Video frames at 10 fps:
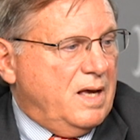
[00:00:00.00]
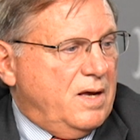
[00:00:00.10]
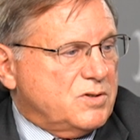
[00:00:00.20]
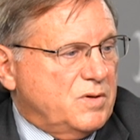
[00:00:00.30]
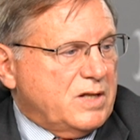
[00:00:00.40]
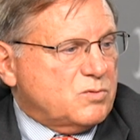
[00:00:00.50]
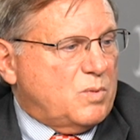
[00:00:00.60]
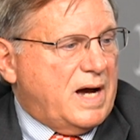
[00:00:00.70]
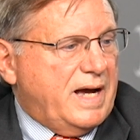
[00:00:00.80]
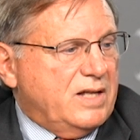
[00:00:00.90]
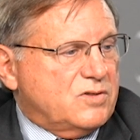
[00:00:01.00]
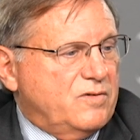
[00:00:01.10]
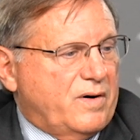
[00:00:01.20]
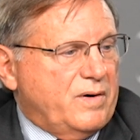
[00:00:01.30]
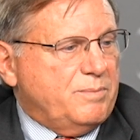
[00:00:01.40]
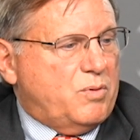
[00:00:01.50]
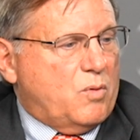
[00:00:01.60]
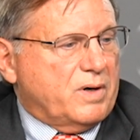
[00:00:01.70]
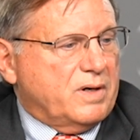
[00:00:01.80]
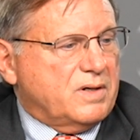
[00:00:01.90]
So that's why it's very
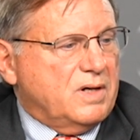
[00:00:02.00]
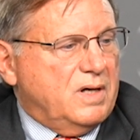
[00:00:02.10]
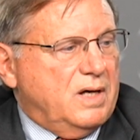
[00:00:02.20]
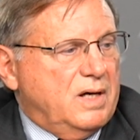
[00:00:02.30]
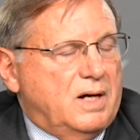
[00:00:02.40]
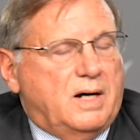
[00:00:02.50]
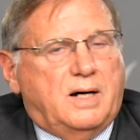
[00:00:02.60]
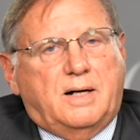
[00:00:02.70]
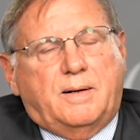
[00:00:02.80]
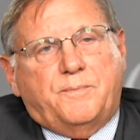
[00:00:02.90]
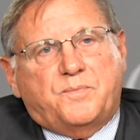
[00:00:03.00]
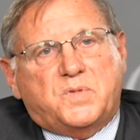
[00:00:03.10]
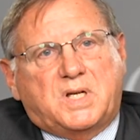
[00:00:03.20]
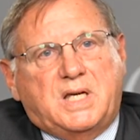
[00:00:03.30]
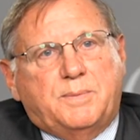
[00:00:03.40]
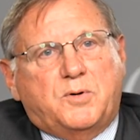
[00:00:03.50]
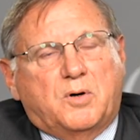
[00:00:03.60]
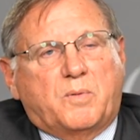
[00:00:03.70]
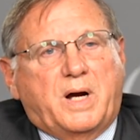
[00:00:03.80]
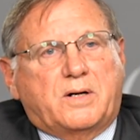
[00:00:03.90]
important to keep
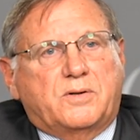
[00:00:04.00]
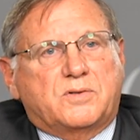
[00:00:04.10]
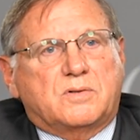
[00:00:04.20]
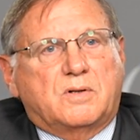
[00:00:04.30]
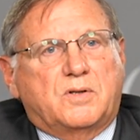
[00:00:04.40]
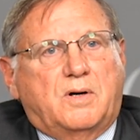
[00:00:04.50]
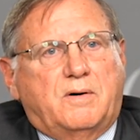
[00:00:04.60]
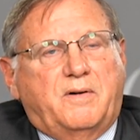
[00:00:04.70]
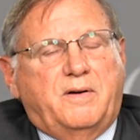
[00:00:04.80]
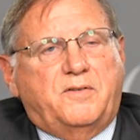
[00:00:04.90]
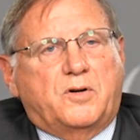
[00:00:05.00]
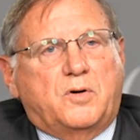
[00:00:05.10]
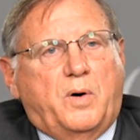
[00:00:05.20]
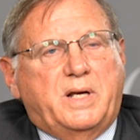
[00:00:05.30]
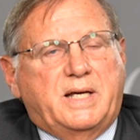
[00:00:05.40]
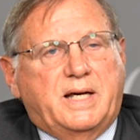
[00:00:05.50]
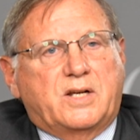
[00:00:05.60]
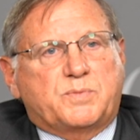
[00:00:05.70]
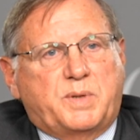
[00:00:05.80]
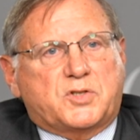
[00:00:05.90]
good records if you're going to get a
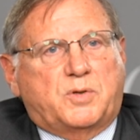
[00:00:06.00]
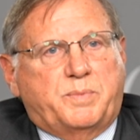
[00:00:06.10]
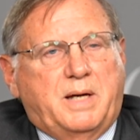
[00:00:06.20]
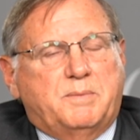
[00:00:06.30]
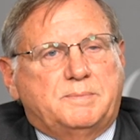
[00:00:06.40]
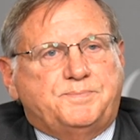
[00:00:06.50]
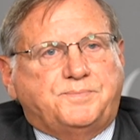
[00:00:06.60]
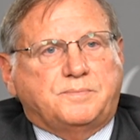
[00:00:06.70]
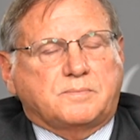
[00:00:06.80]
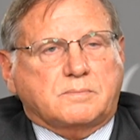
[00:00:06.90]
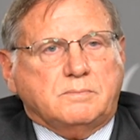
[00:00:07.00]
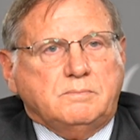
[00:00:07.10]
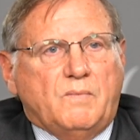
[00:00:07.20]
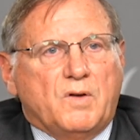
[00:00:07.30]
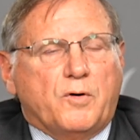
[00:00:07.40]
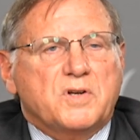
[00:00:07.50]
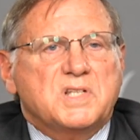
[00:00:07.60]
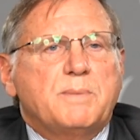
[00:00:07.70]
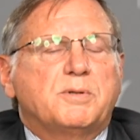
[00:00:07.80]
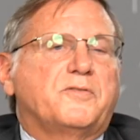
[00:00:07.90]
special payment. For
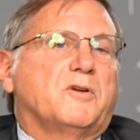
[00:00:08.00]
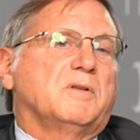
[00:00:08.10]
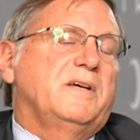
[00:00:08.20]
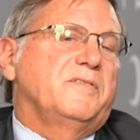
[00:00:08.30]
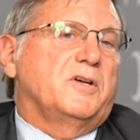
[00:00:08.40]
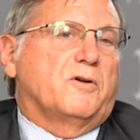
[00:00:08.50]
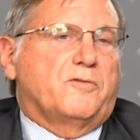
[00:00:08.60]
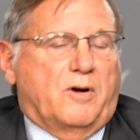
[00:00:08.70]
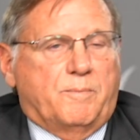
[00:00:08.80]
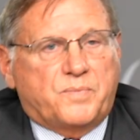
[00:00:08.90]
example, if you're leaving your firm,